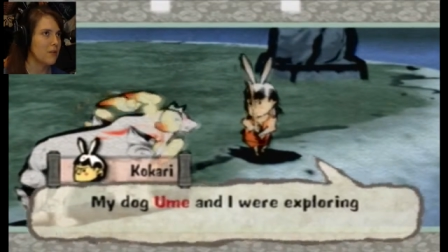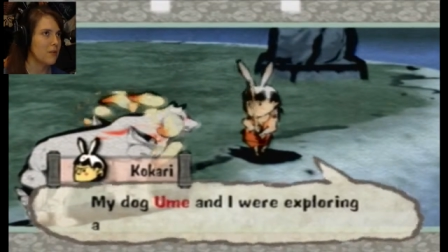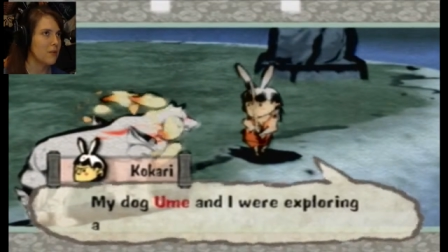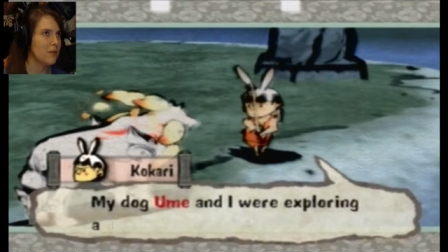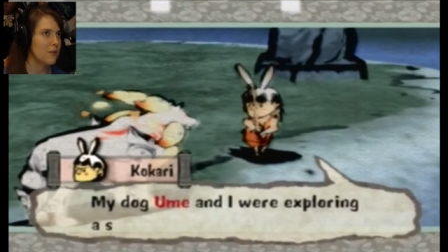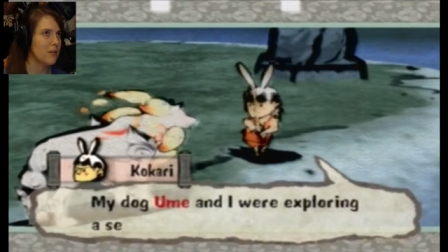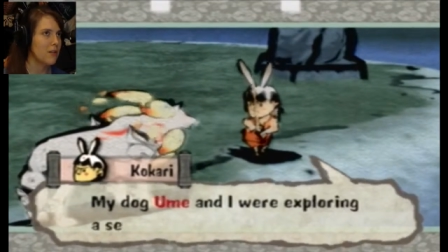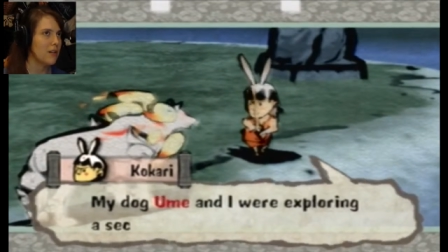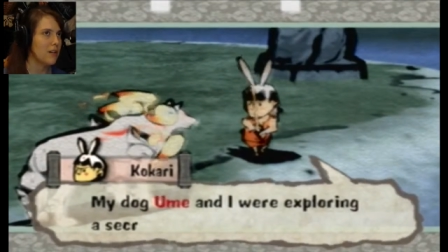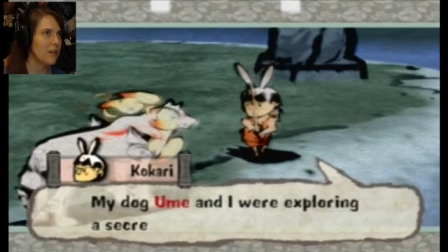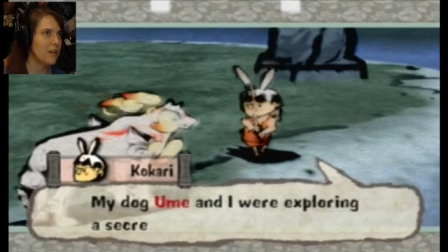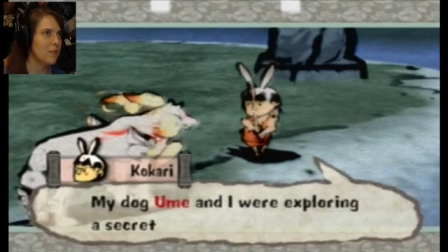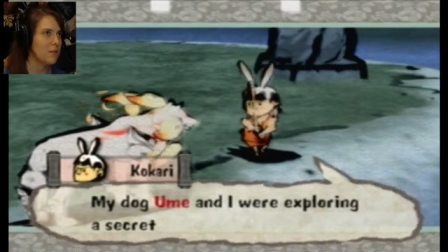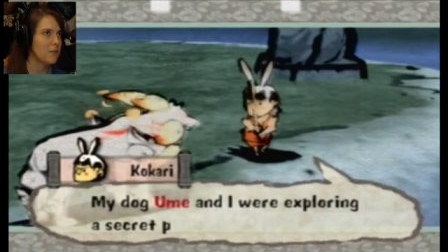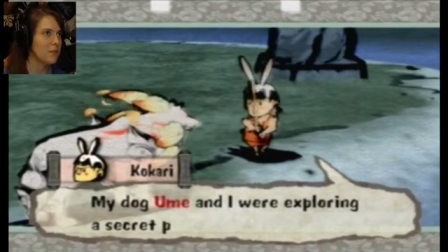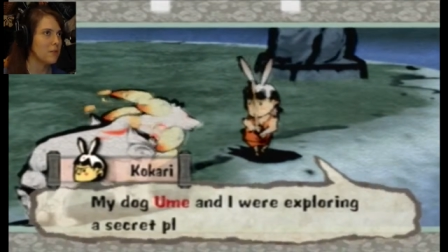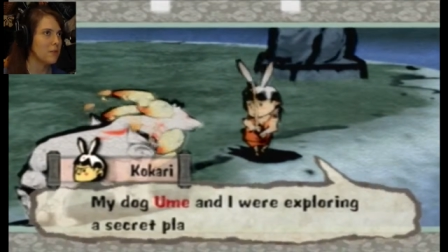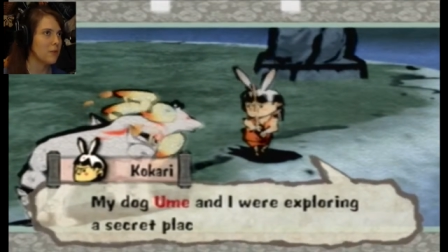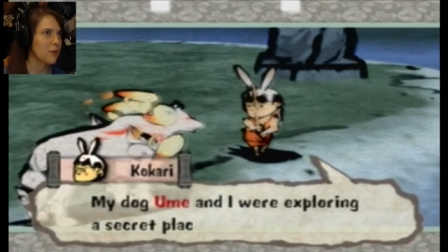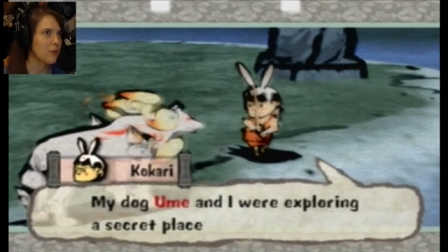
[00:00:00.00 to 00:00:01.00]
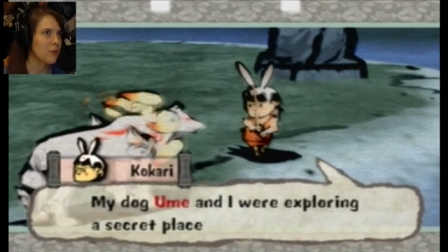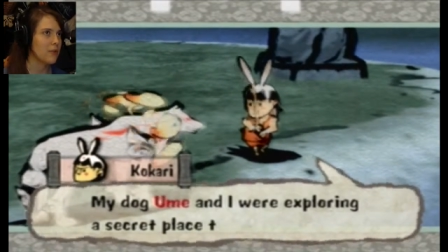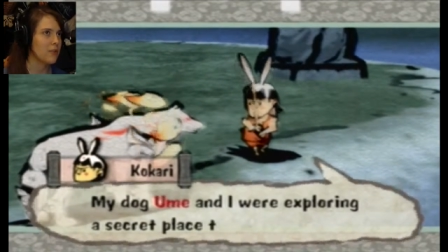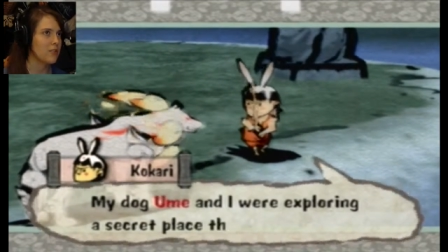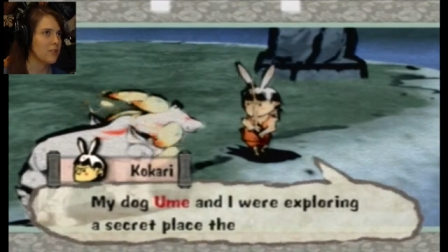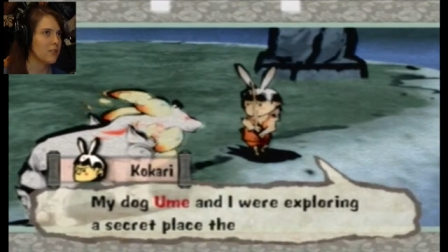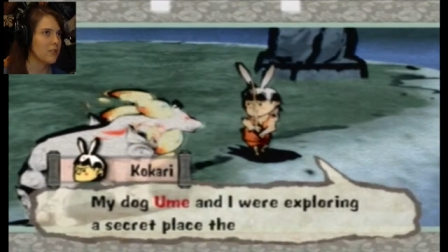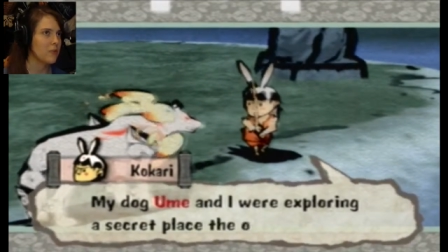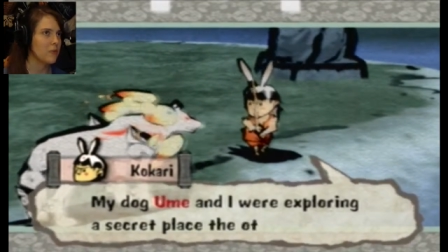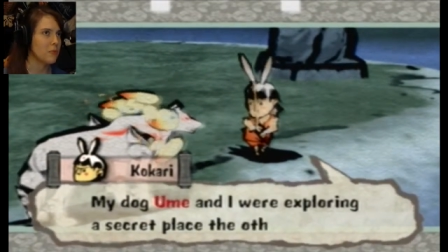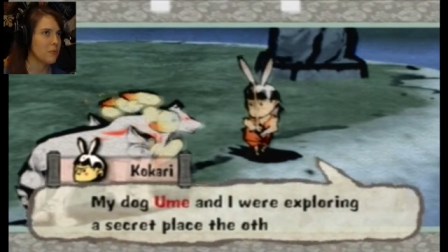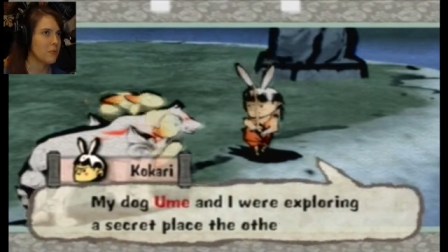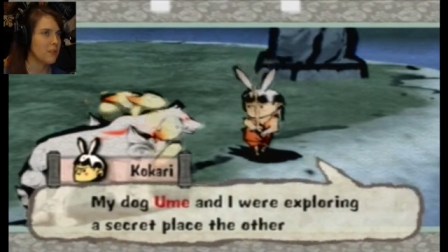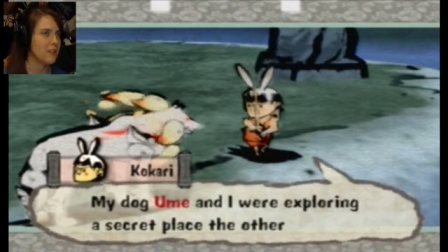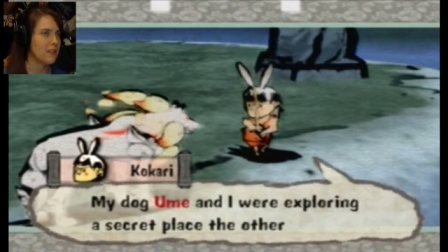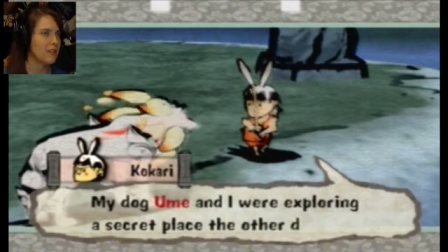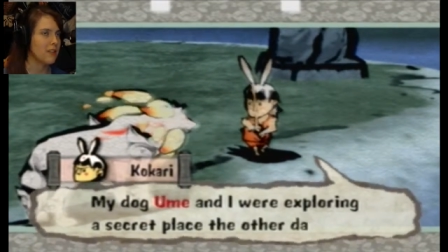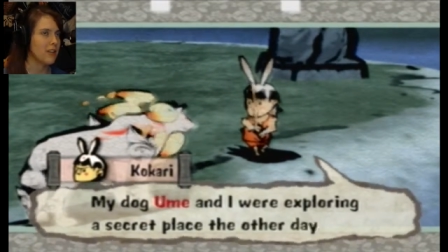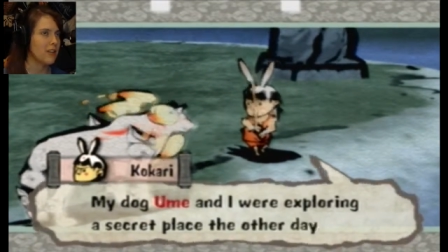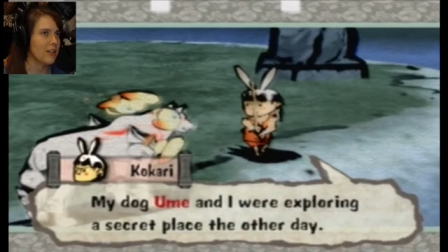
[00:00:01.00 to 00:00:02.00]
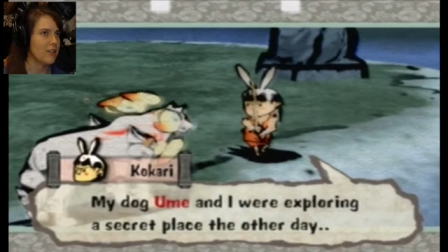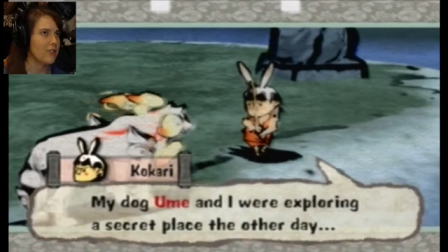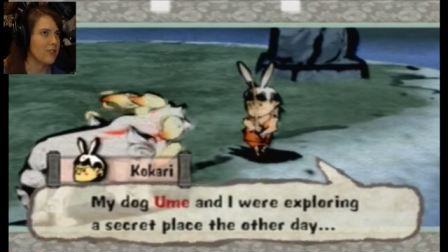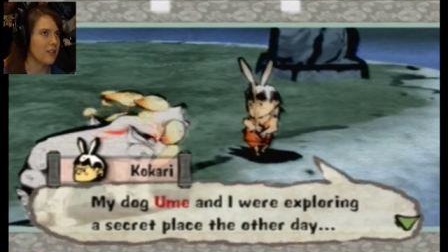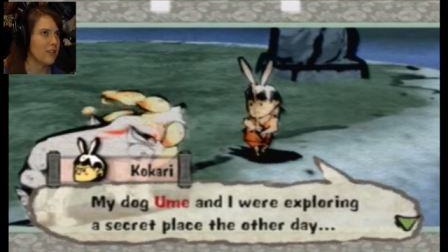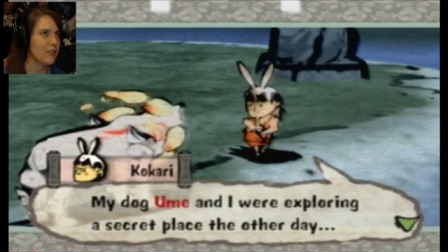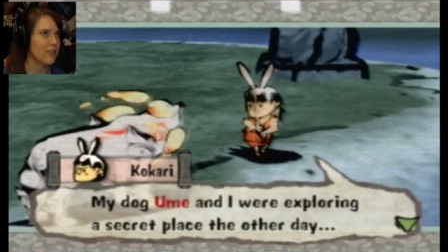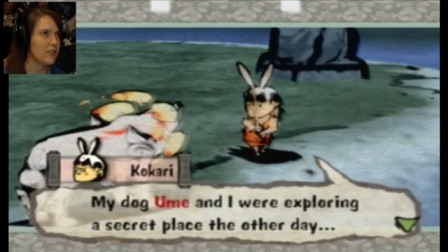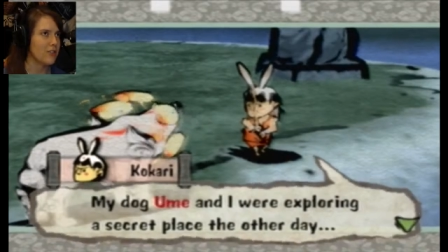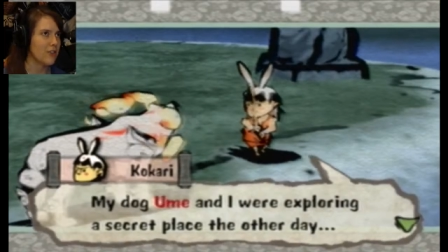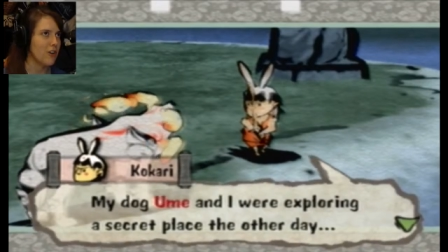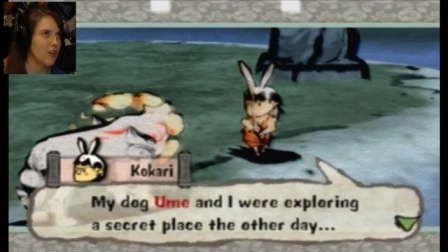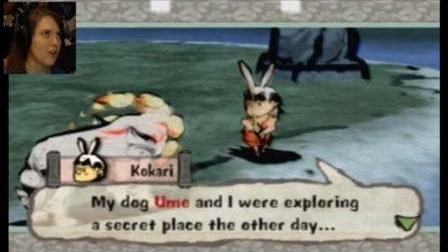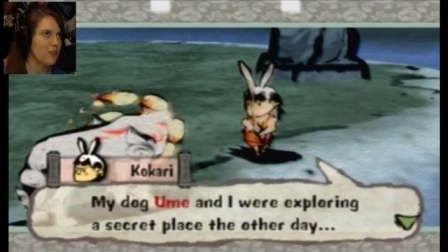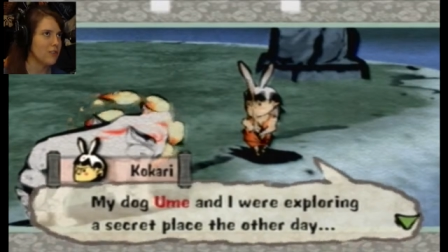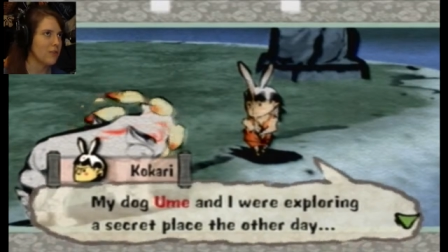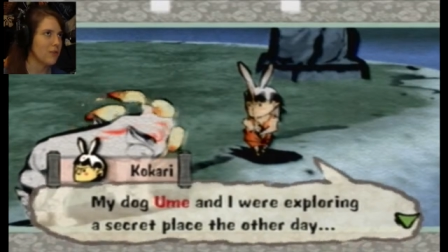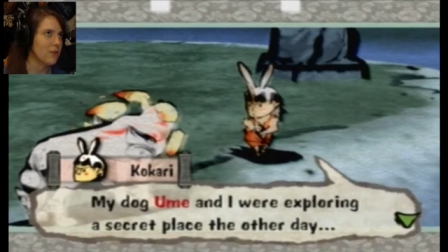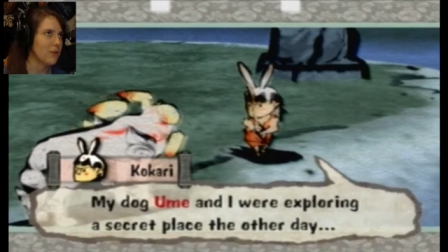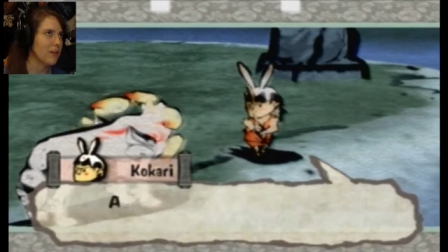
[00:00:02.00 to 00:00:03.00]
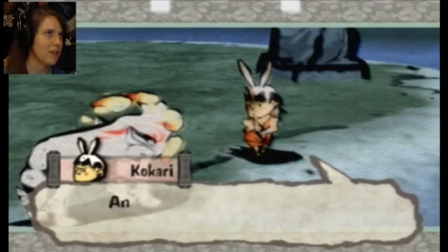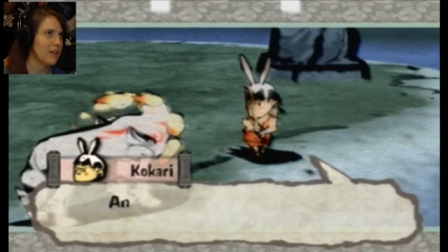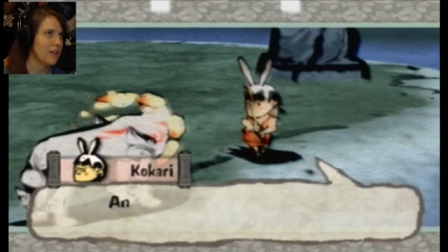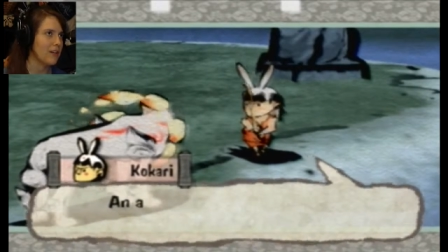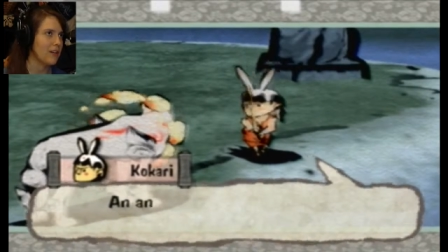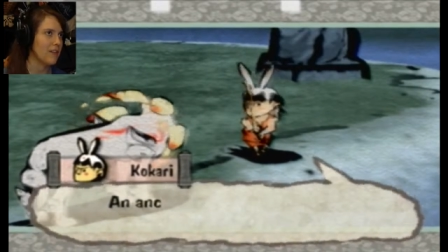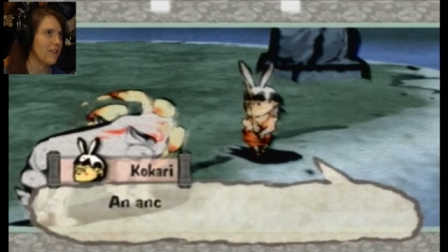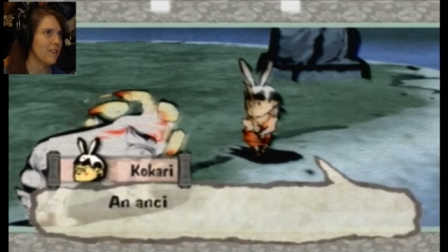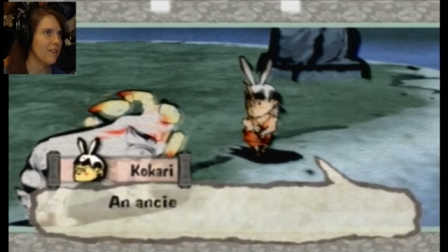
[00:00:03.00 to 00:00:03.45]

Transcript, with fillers: Ume and I were exploring a secret place. I gotta find your dog, don't I?